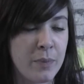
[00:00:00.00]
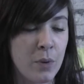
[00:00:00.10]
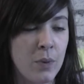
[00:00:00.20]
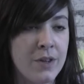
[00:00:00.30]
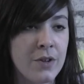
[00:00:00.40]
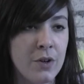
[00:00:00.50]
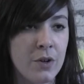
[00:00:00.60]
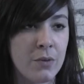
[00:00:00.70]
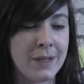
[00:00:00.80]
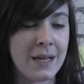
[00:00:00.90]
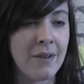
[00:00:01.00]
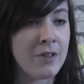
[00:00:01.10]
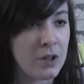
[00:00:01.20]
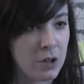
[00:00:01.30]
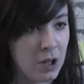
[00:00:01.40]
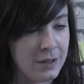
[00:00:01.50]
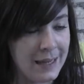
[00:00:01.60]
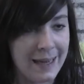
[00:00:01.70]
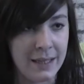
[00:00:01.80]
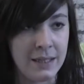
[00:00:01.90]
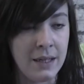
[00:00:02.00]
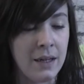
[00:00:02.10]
but we thought we'd have a look online.